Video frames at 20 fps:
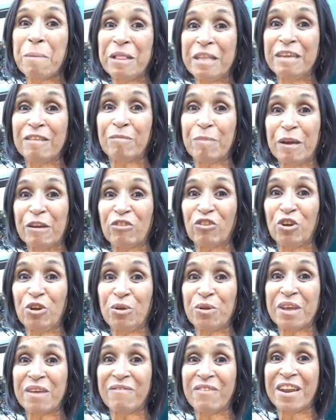please make sure
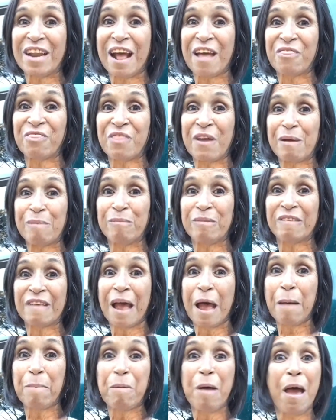you give it a thumbs
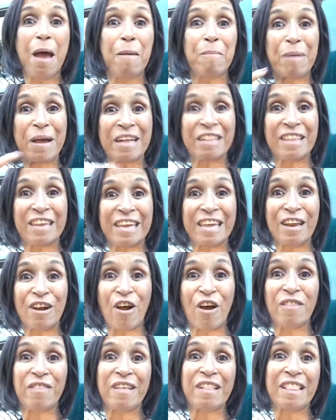up by clicking
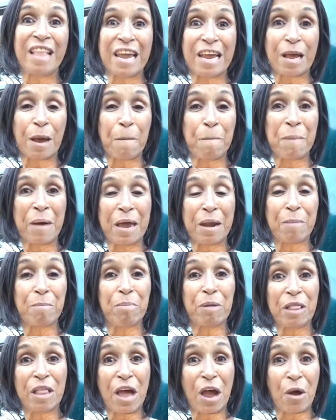on the like button
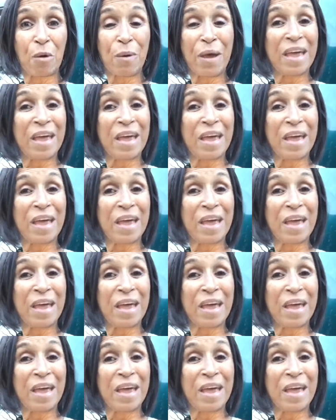below.